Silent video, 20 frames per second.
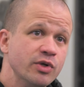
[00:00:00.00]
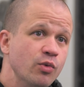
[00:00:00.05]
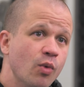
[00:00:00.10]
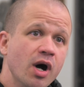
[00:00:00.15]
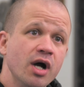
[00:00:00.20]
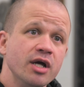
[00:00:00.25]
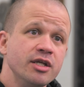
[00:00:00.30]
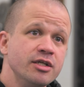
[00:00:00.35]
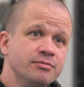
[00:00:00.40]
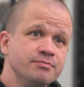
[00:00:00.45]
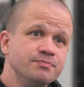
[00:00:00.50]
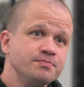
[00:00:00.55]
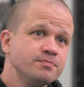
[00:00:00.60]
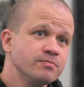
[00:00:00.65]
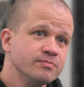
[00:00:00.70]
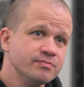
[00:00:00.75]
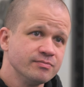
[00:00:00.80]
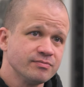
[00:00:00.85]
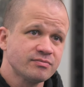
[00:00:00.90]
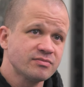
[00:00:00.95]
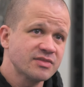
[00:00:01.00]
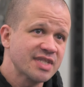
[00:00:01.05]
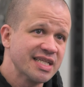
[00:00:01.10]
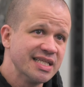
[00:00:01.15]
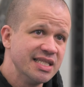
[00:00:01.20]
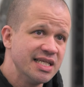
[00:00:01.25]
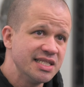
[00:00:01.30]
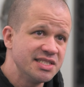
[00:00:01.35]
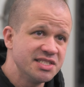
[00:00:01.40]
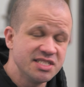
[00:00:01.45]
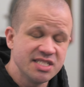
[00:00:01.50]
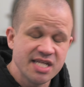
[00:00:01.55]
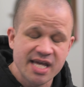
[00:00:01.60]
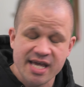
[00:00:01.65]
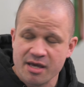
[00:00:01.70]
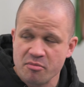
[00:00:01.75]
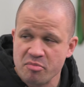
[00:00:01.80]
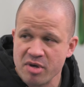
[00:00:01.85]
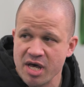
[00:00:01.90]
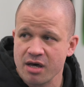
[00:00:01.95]
rewind. Let's
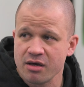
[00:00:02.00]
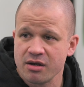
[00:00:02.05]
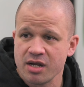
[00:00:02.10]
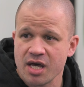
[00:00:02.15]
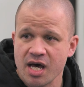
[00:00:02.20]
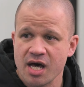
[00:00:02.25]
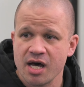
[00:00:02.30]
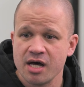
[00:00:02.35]
say about,